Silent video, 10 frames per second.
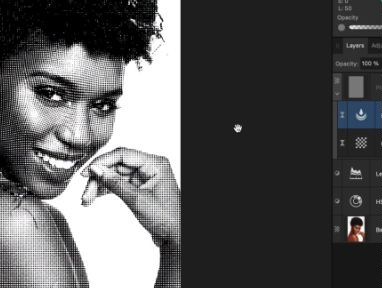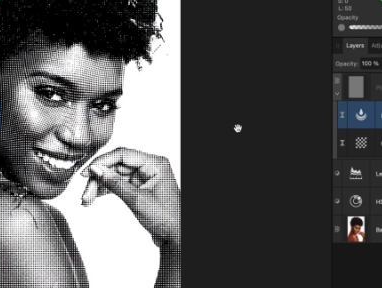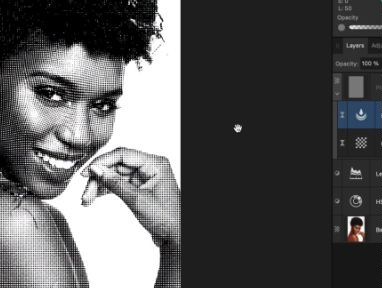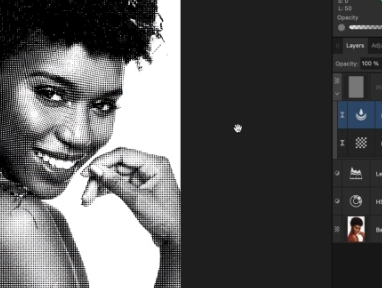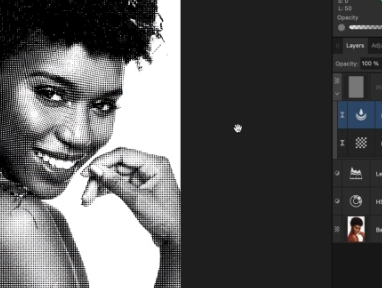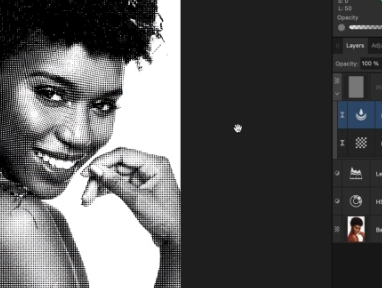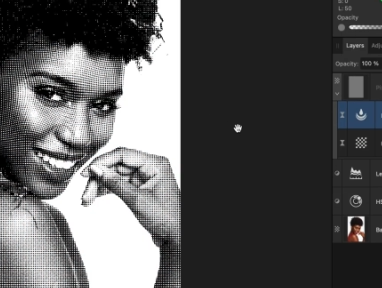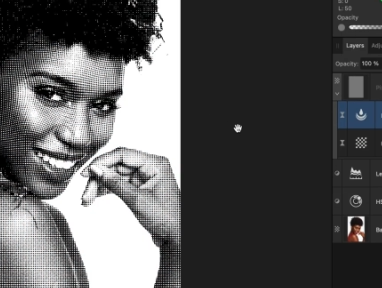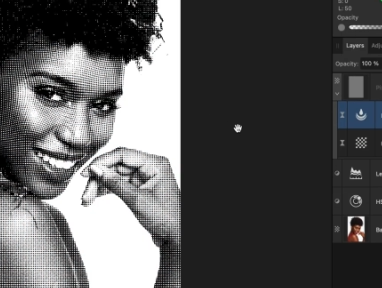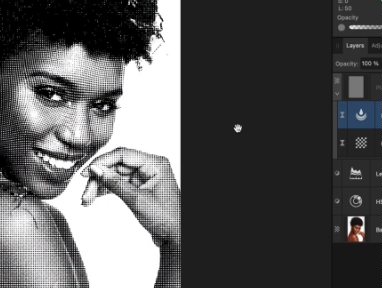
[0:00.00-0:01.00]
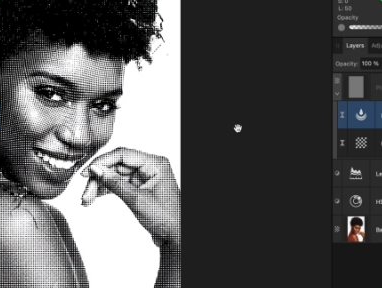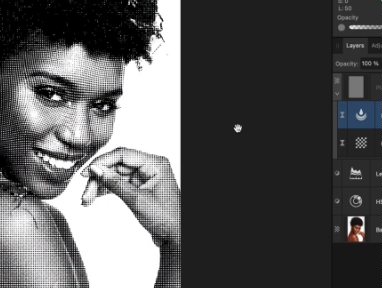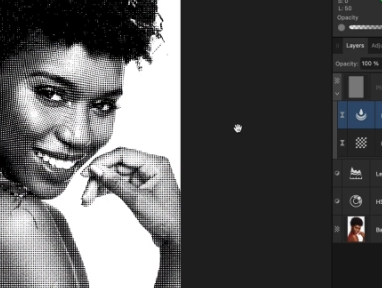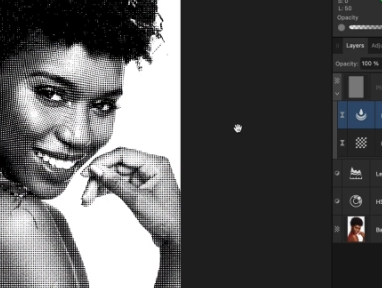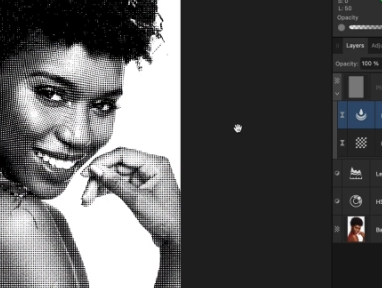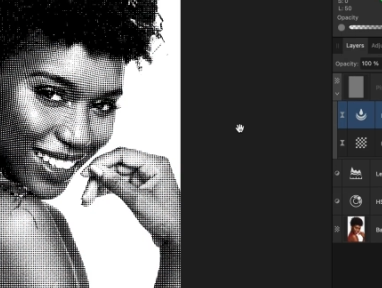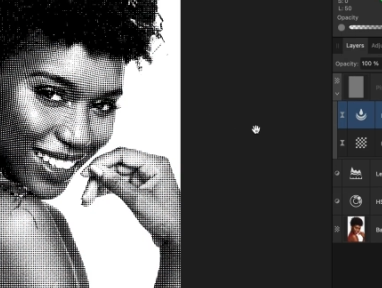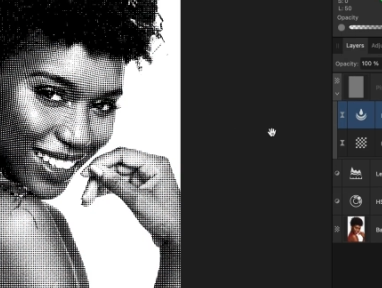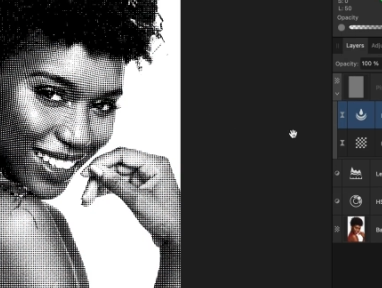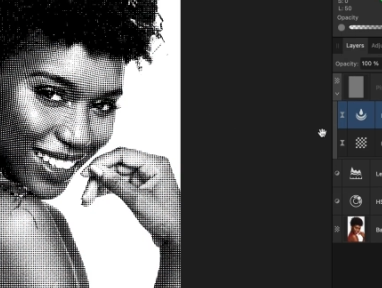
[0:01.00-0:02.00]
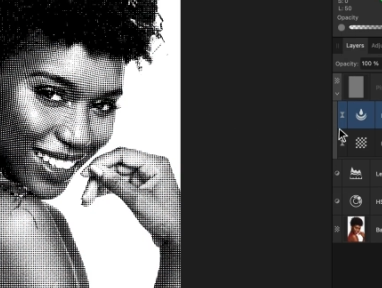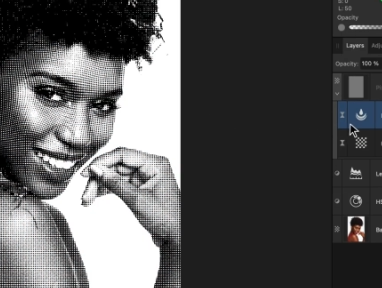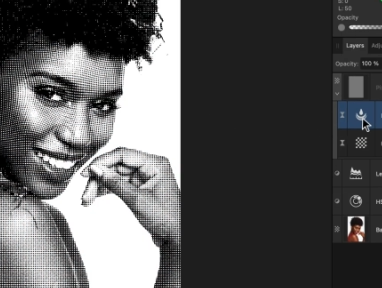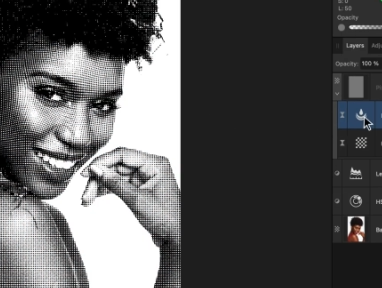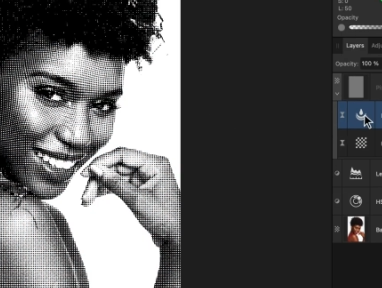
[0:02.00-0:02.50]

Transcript: If you ever want to go back and make adjustments,